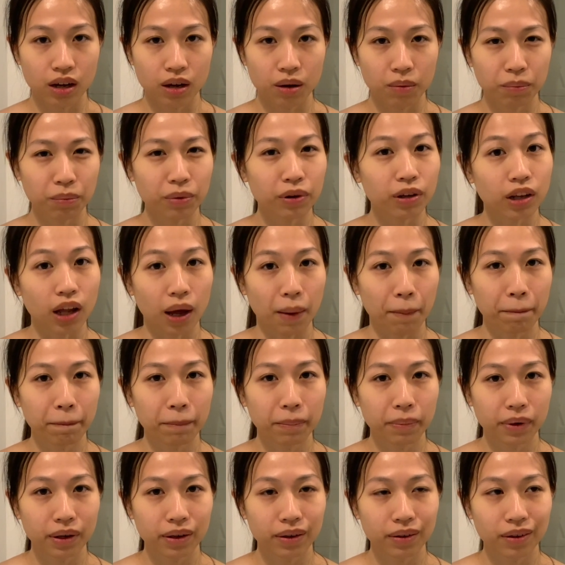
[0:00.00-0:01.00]

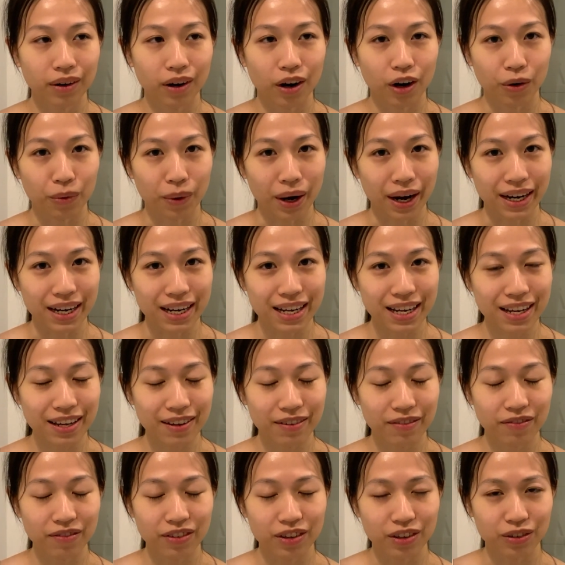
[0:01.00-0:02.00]
plump already.
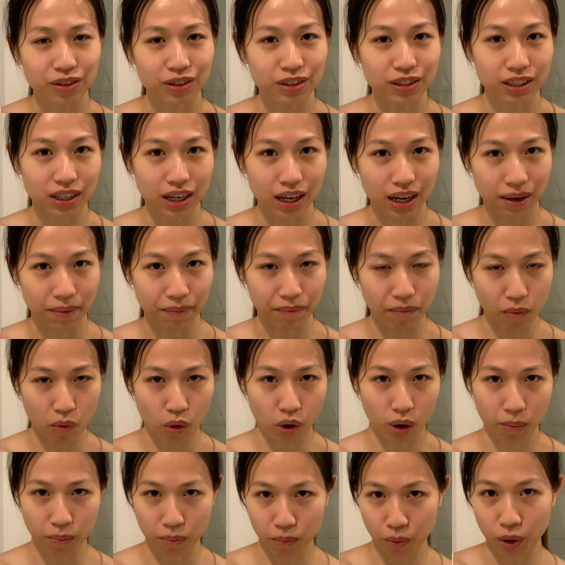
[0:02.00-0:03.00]
It feels um, more
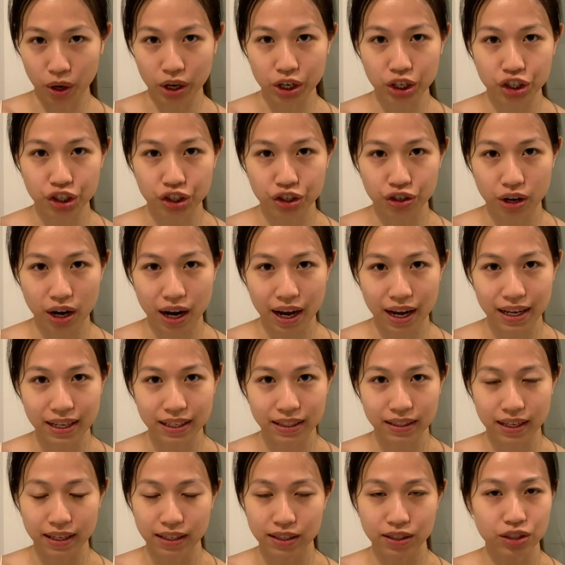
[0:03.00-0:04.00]

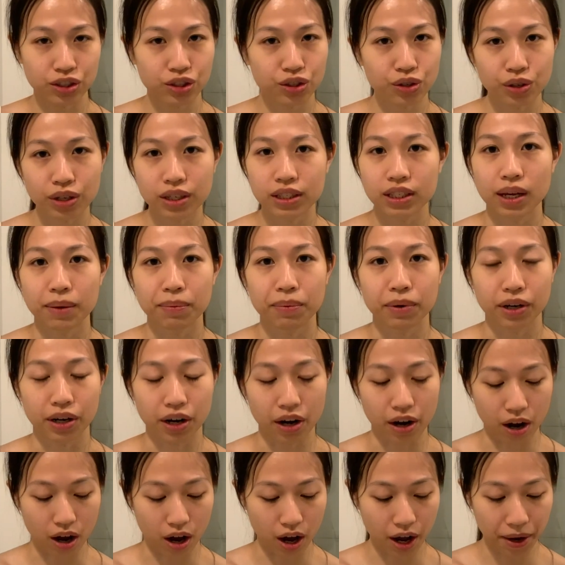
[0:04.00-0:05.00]
moisturized as soon as I put it
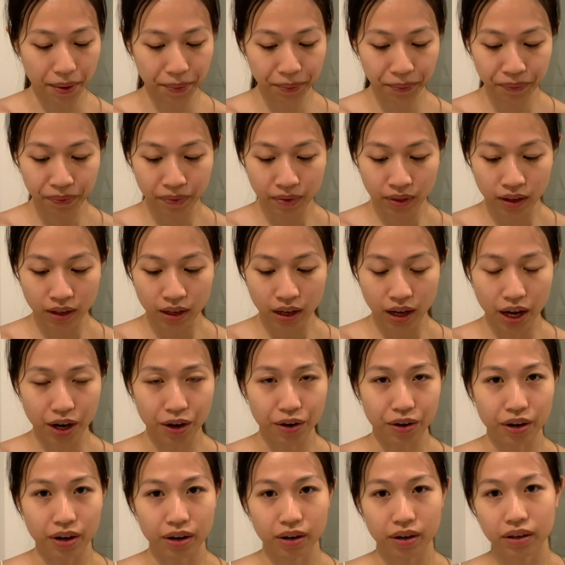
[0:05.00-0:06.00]
on.
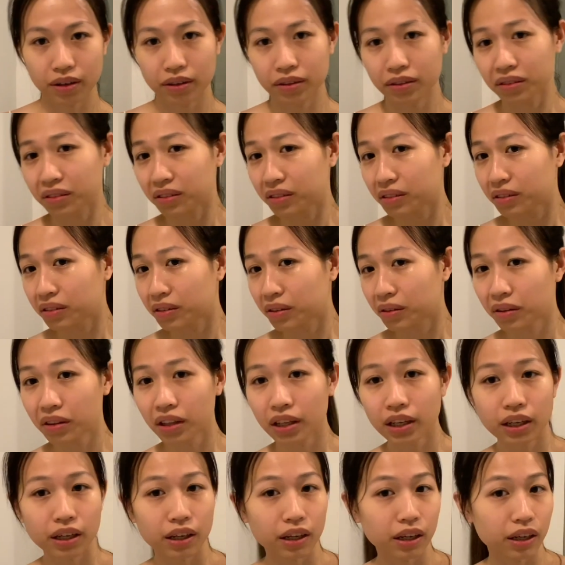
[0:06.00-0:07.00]
Um, I don't
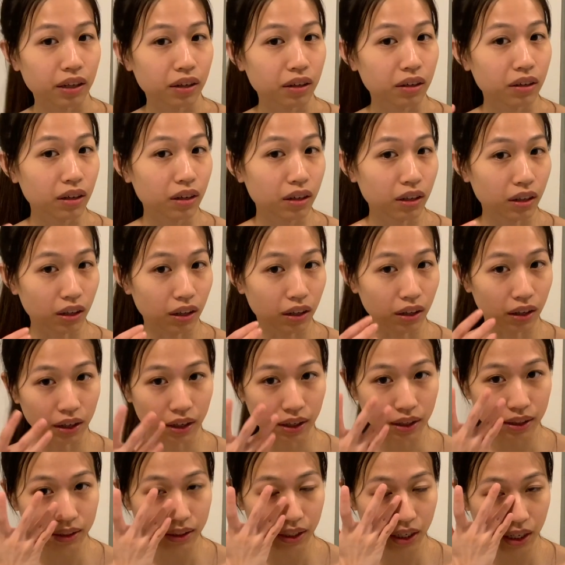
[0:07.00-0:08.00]
think it
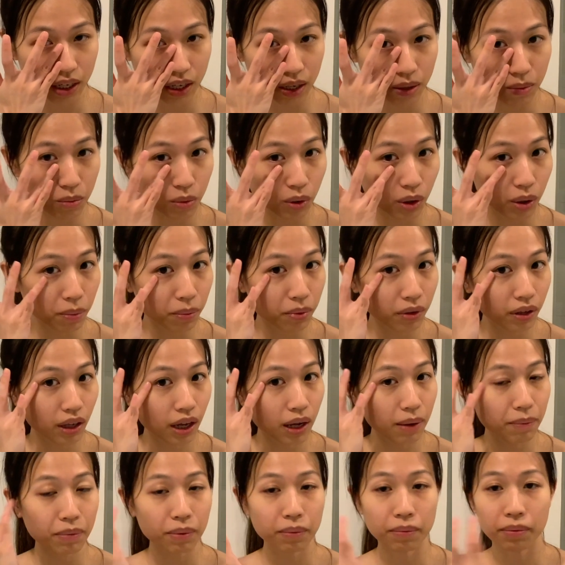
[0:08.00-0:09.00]
looks any more
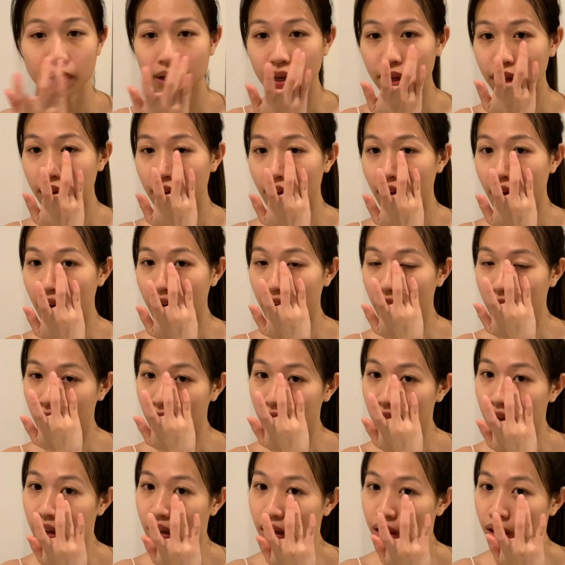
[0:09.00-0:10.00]
plump, but it
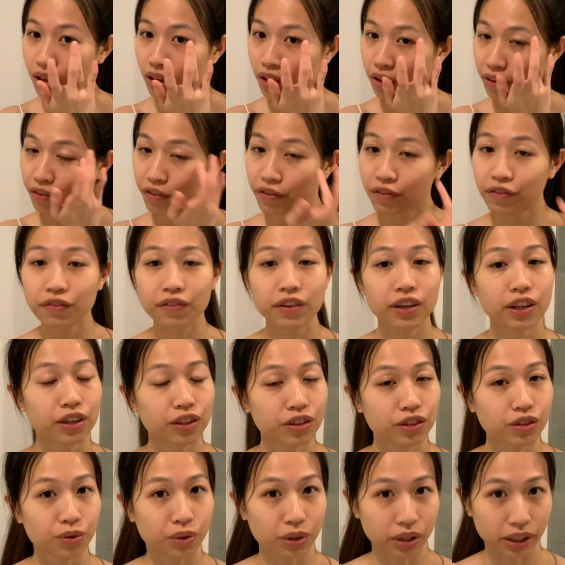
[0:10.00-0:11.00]

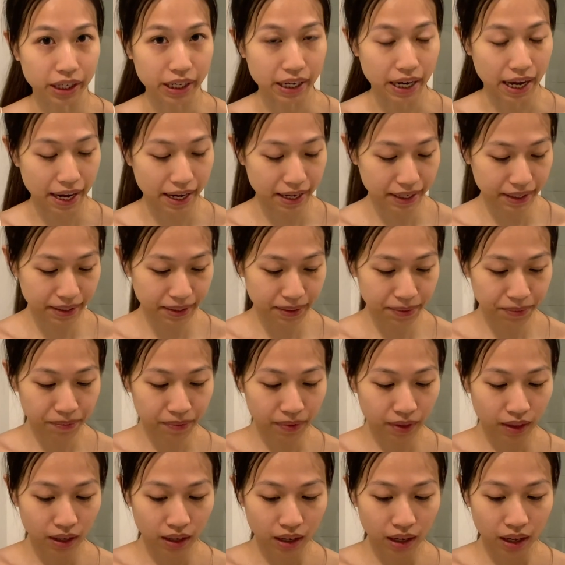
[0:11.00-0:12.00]
feels really nice.
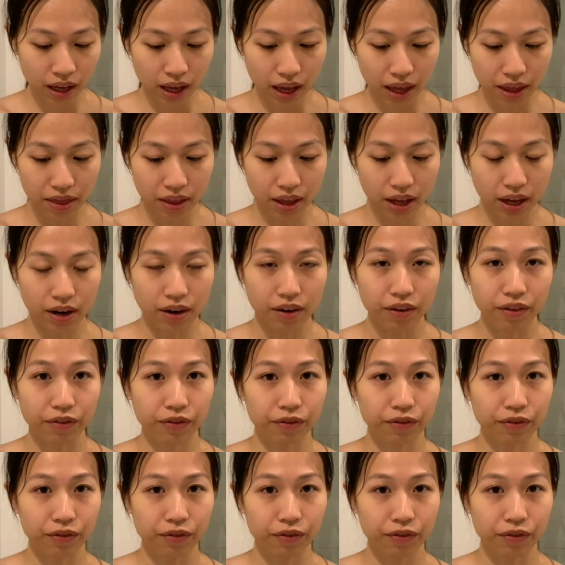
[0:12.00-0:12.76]
And then